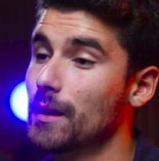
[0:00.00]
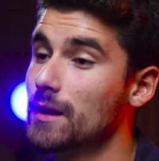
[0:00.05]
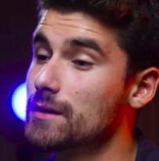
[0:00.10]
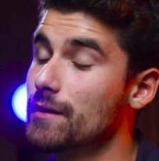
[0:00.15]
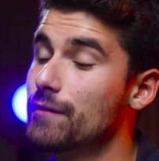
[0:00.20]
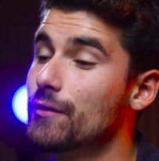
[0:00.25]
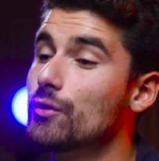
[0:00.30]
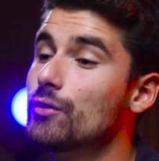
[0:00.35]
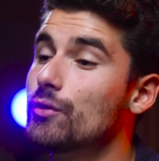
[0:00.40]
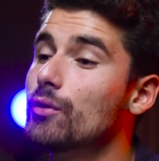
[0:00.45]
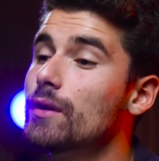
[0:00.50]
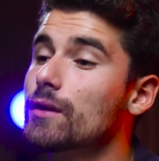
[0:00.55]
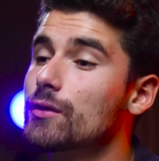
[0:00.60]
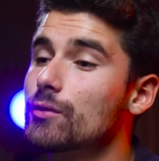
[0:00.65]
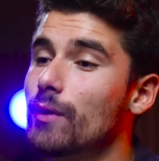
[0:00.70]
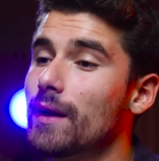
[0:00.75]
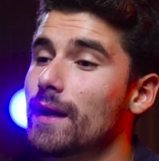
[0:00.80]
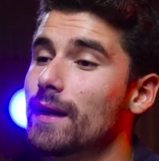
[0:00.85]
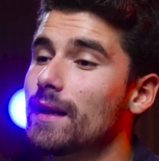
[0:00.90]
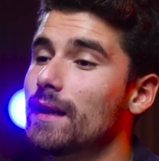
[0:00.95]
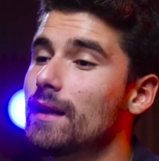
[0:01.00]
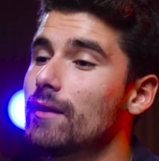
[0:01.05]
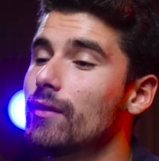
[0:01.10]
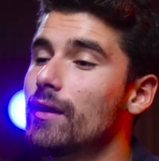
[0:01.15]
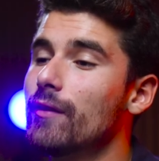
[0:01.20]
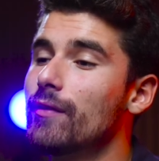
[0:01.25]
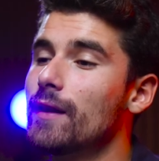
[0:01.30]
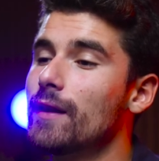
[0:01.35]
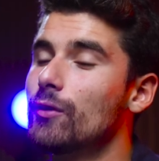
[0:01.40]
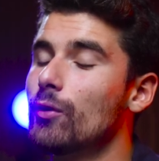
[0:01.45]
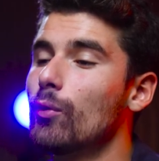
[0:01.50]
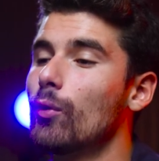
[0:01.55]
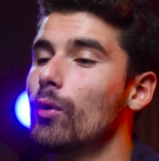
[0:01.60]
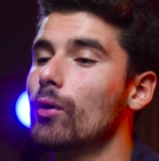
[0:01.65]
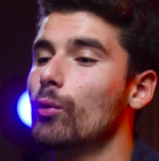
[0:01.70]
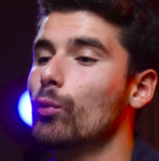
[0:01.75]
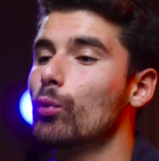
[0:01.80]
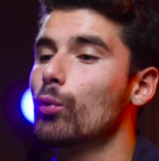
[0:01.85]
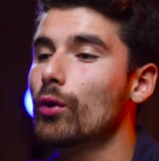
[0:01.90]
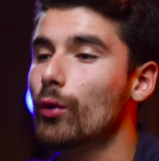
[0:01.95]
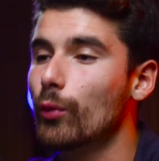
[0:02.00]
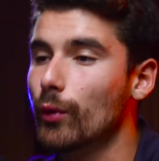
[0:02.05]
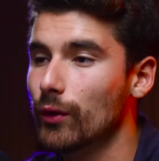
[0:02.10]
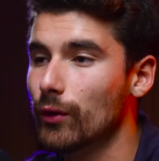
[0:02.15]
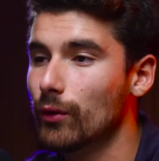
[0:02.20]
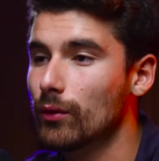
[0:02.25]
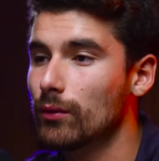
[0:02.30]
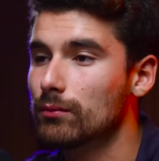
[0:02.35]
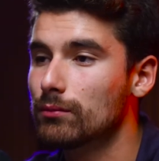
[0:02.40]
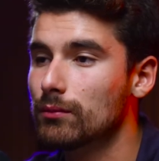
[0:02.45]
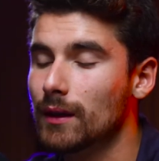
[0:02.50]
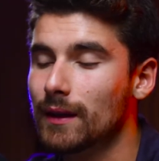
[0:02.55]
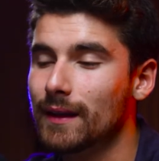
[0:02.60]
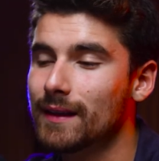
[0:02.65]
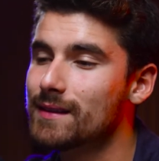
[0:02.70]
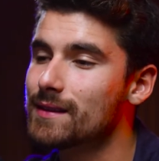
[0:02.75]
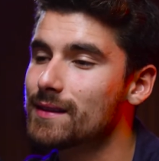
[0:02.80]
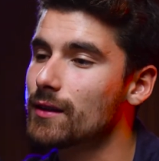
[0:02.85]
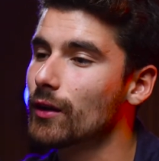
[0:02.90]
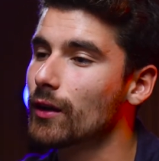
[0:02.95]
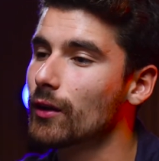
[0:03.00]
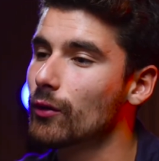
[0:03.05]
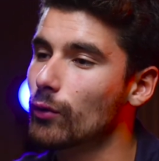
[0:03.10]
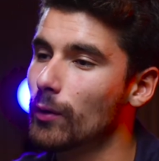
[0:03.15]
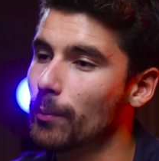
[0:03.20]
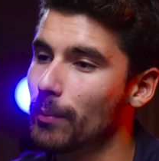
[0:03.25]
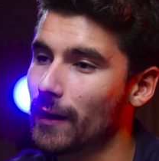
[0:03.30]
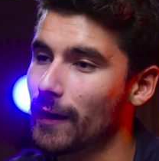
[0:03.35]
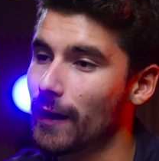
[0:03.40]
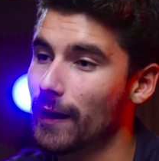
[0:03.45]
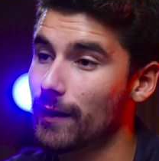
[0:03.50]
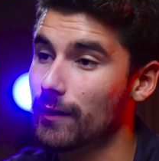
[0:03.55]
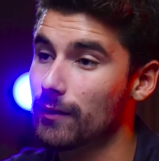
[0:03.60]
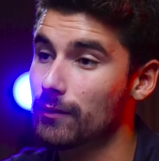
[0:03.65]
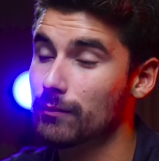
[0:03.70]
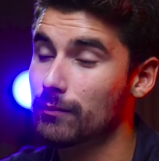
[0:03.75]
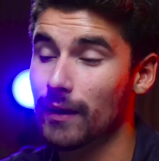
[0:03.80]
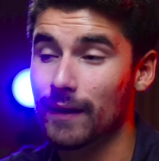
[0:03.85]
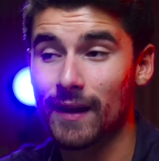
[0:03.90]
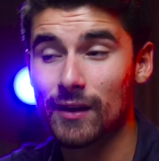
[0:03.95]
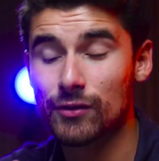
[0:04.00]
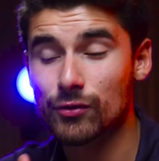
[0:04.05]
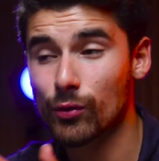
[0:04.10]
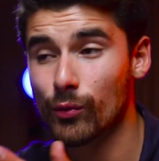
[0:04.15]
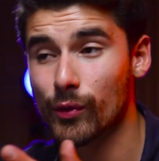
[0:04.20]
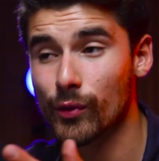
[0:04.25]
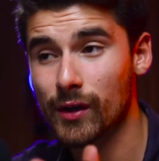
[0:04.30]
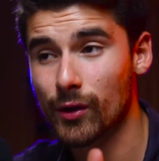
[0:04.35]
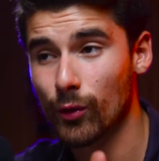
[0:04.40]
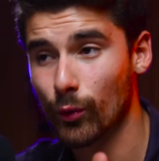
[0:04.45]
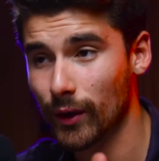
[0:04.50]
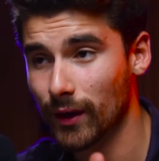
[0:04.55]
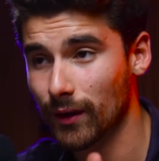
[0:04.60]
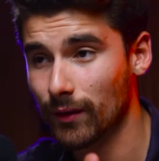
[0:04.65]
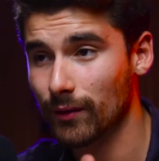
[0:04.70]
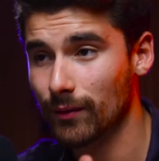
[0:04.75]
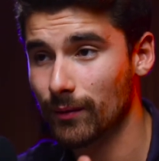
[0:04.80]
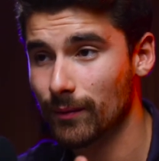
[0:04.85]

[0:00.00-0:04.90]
Because if you do this right, even if they don't want to work with you, at least they're going to reply. And that's already a win.